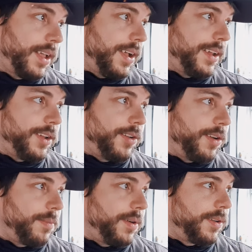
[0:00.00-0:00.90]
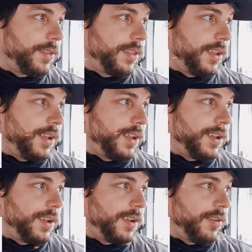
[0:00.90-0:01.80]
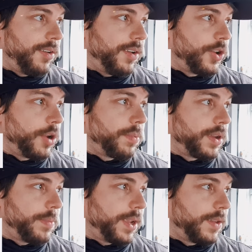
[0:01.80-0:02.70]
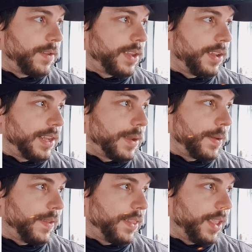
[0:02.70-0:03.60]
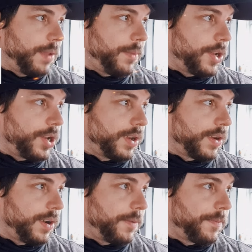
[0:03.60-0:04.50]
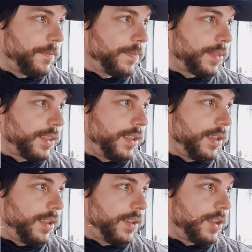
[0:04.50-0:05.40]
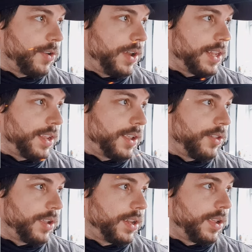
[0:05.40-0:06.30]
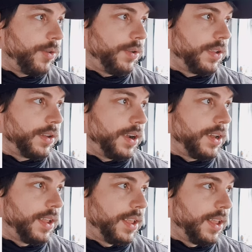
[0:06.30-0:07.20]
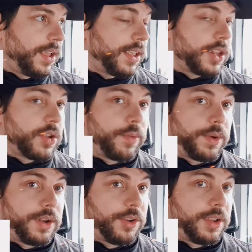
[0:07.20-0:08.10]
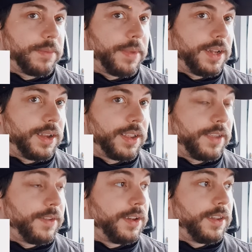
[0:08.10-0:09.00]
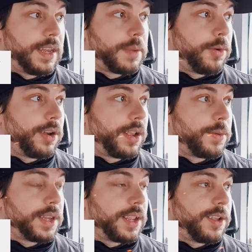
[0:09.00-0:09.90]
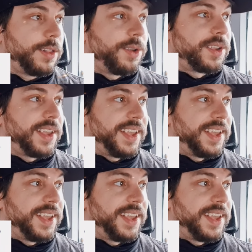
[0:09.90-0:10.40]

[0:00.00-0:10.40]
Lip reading: I don't know about job prospectus, something that they are mentioning, right? So let's take a look at coding, right? Can software do it better? Even this morning I was taking a look.